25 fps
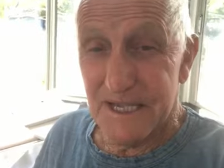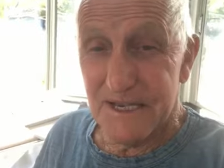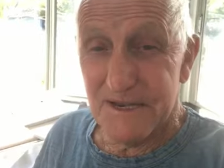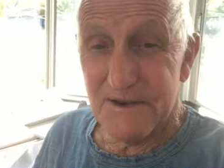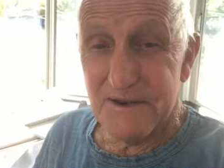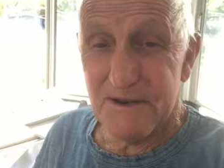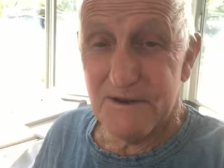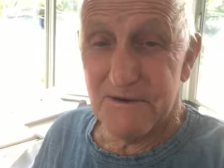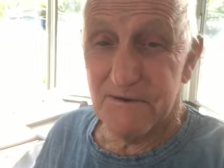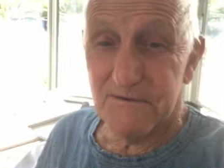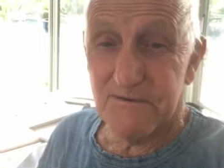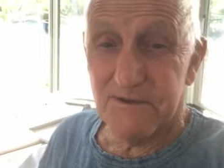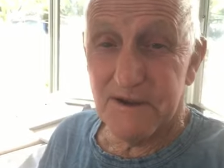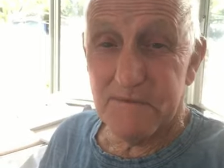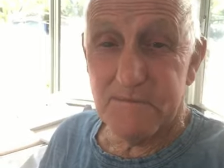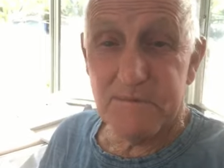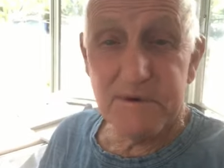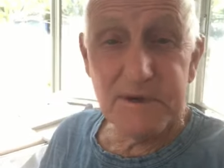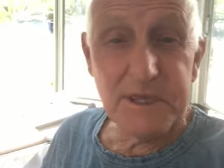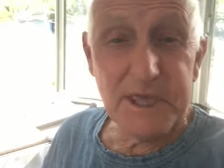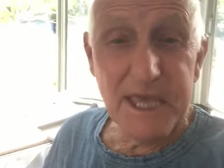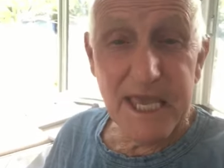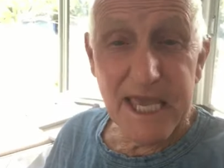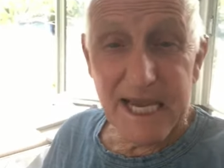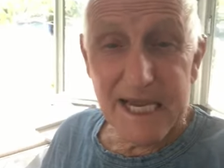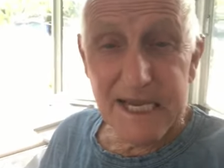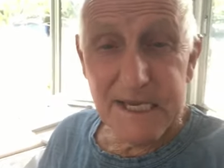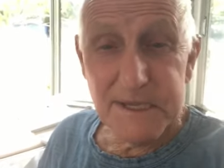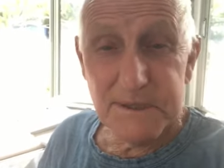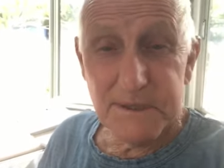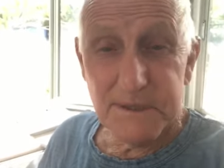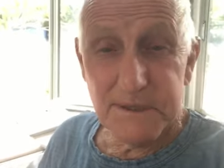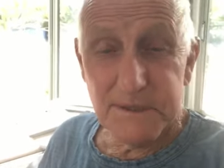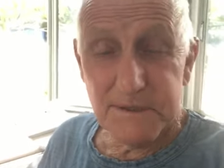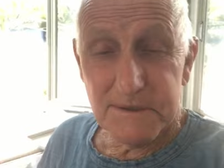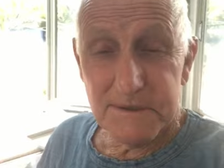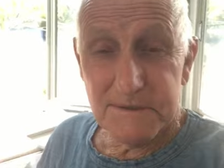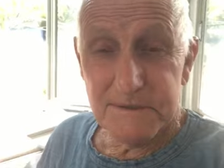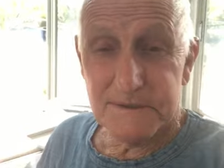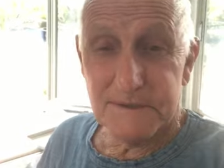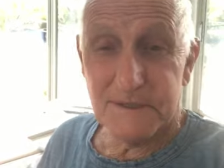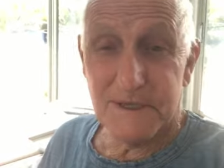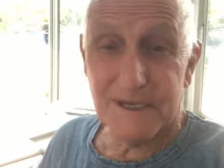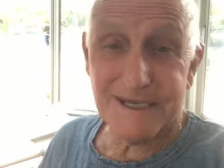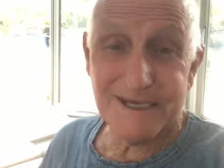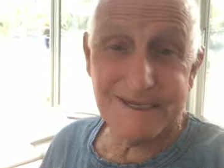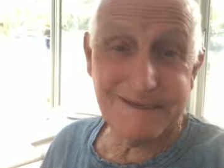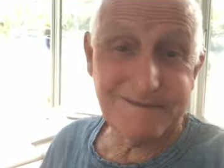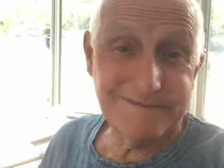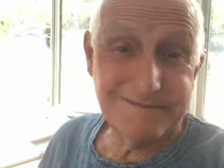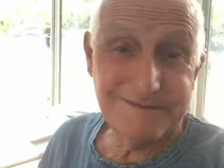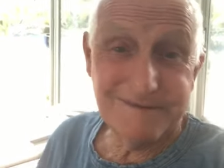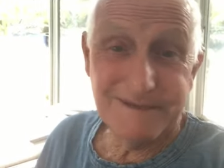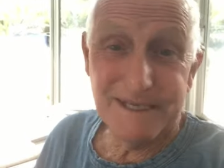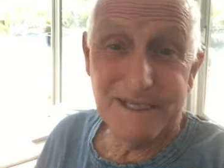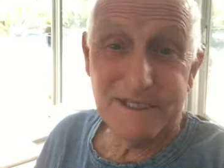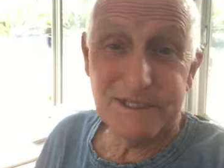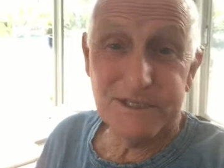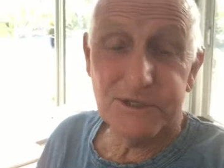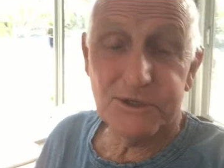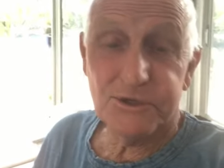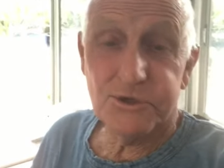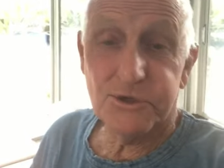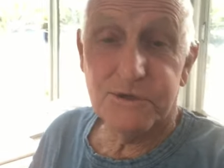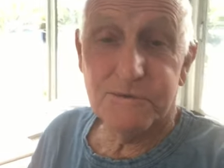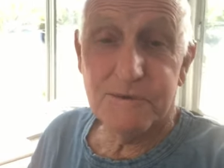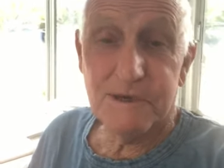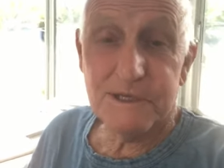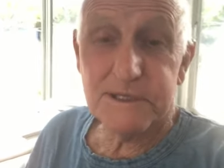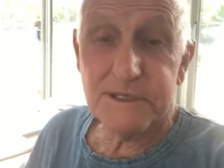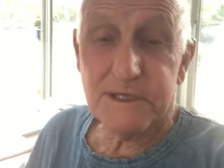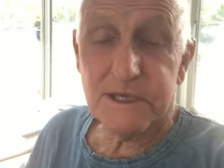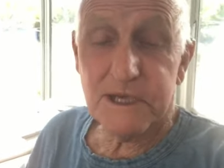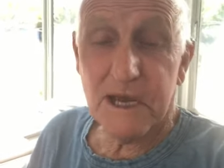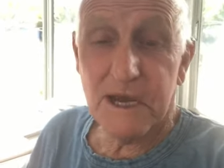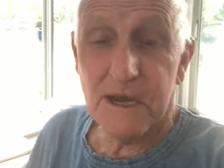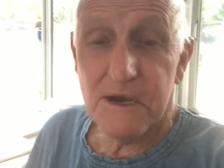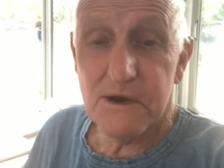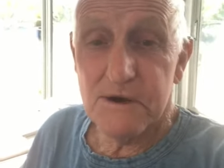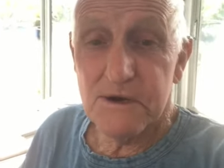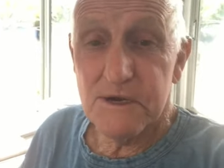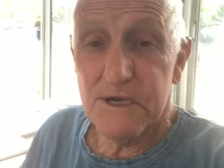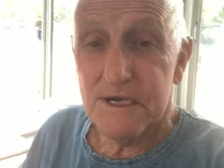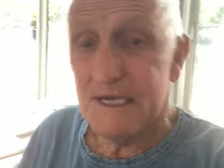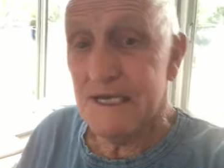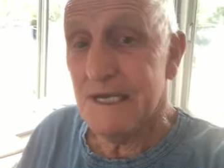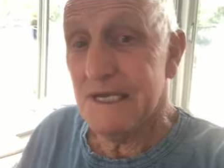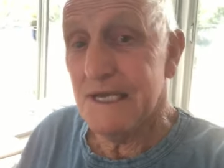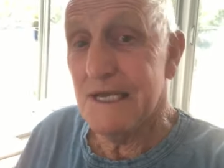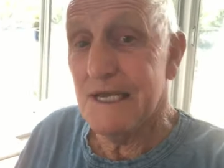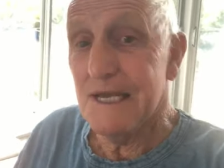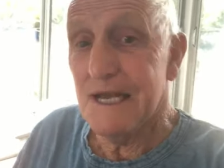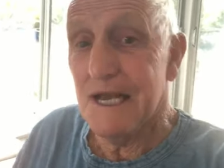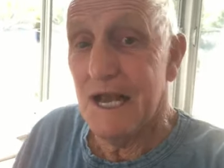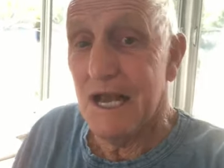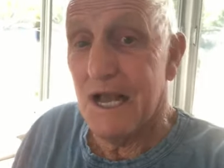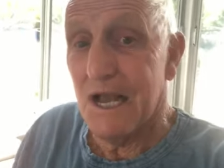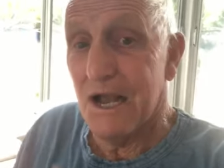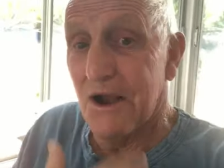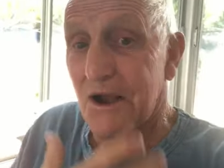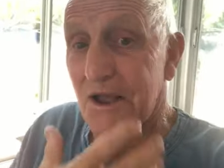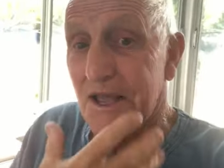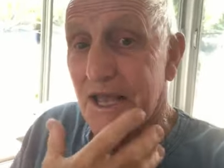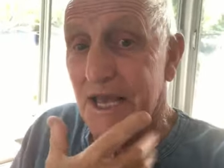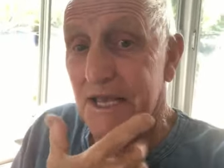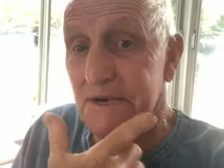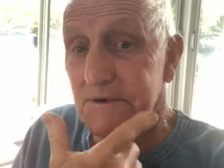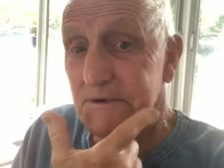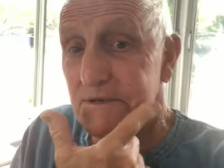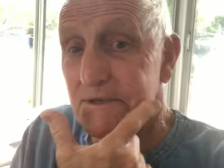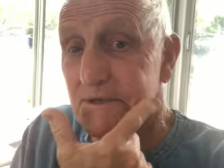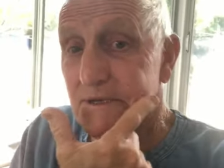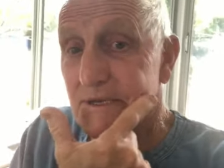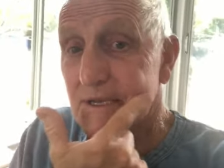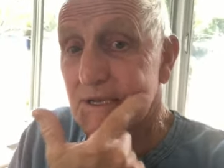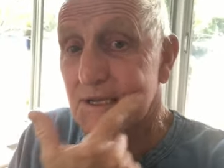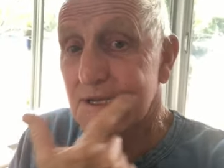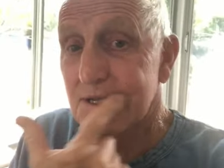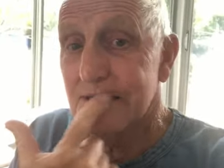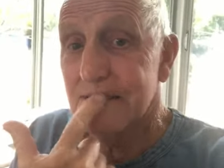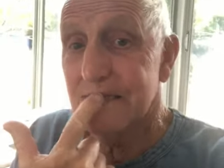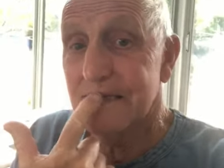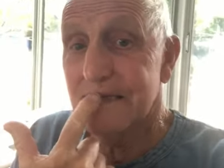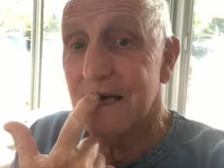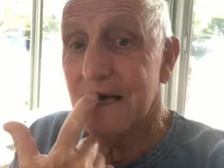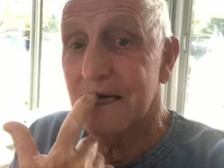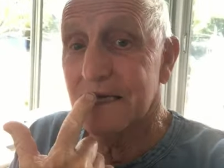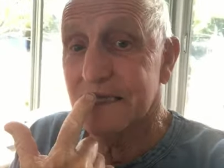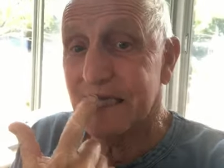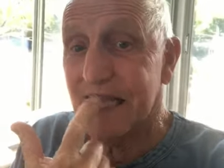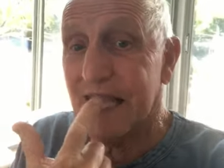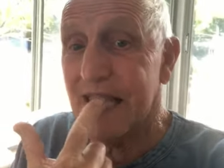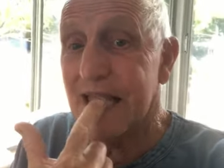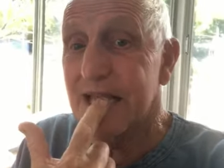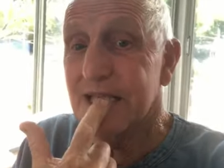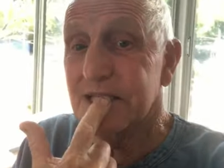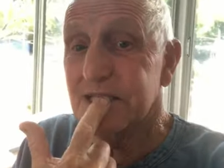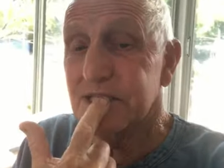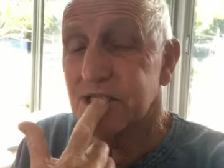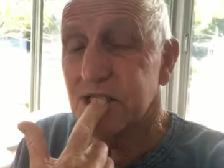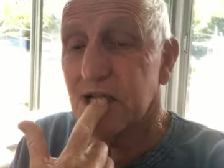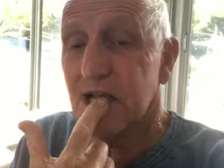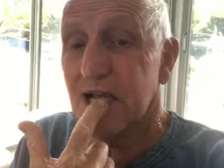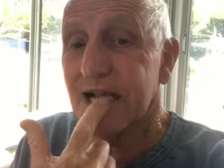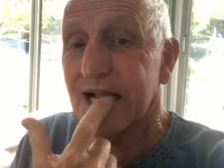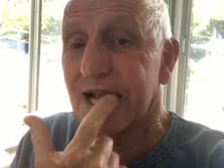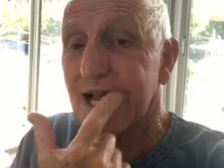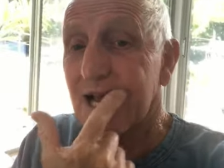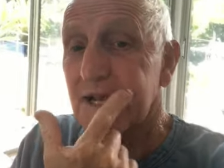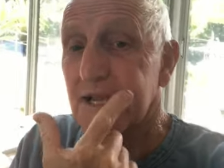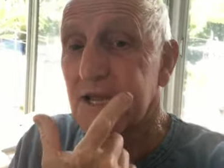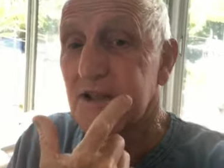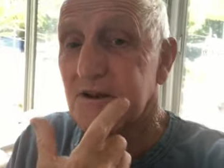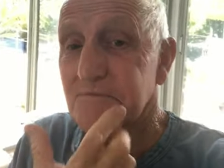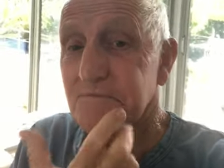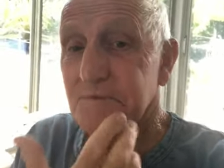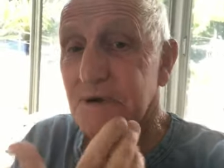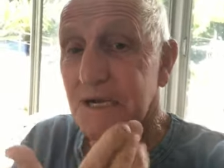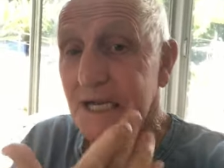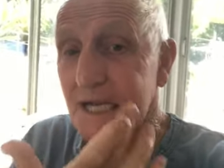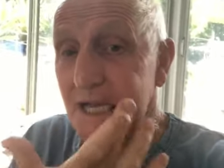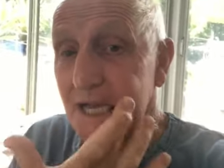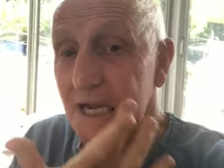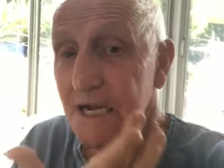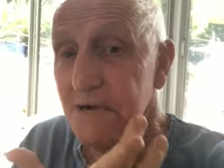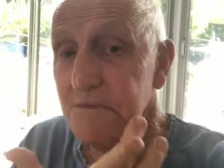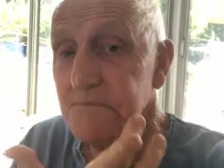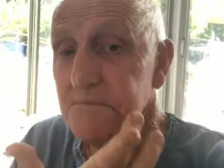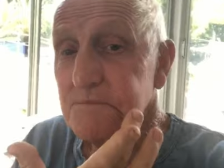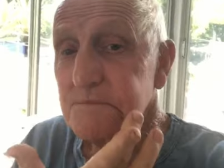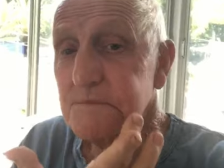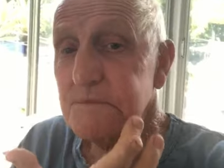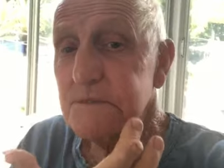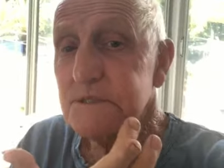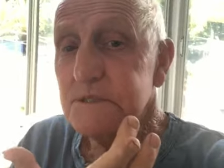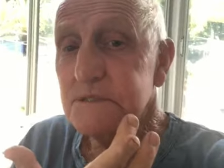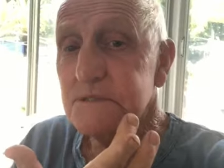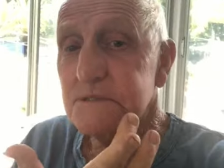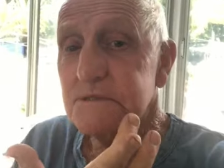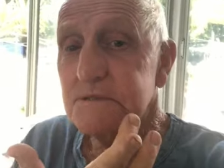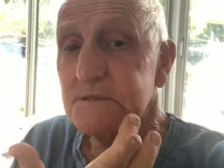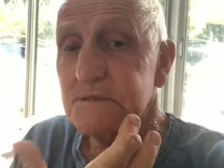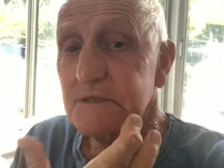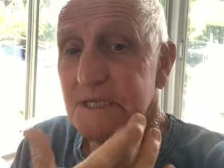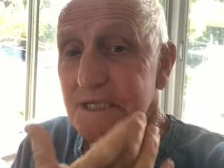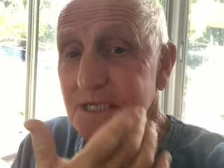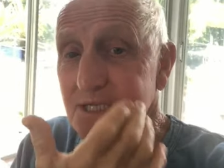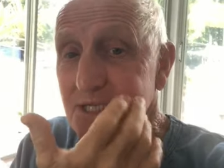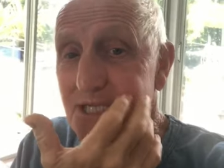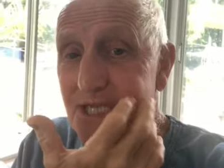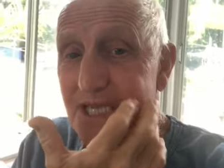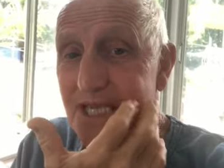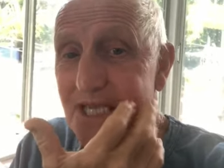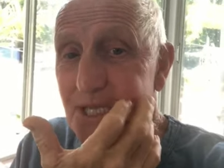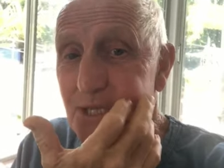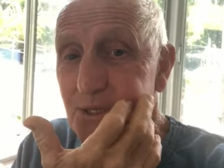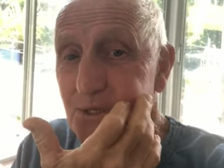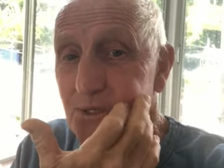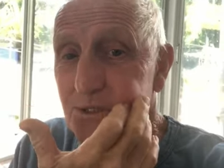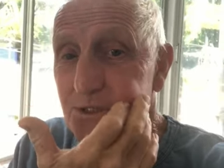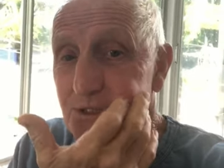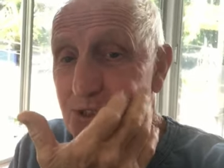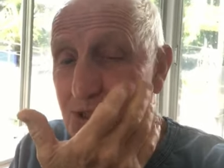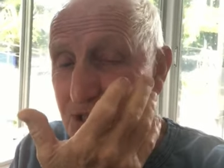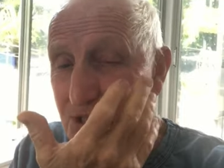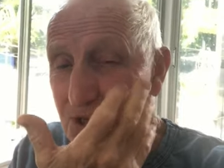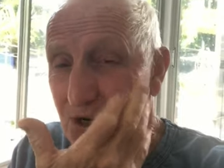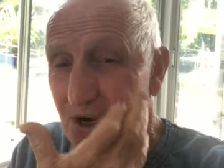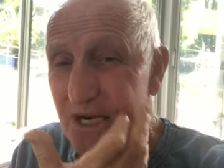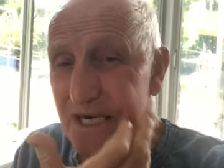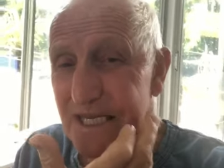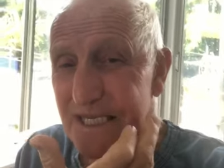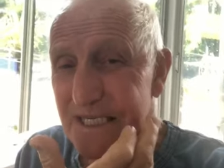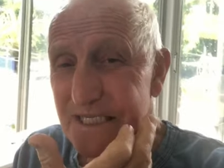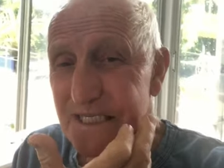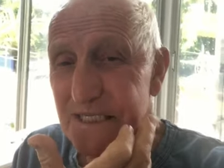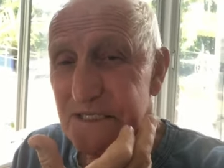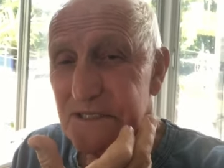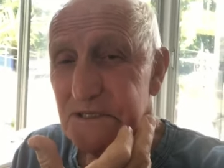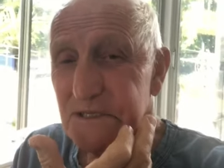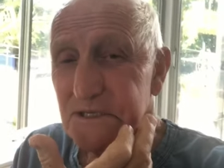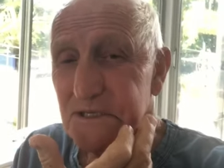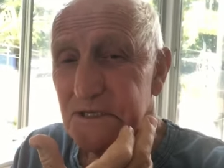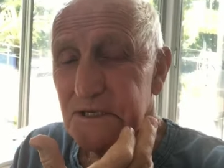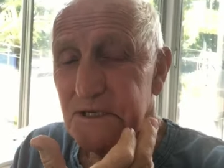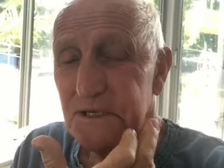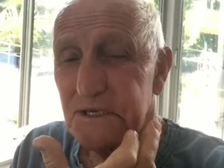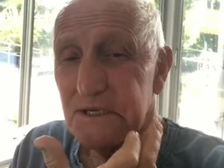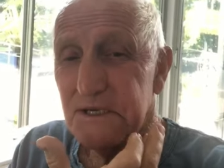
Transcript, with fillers: In February the 8th, like less than 2 months ago, I had a cancer cut out of my gums and teeth and sinuses,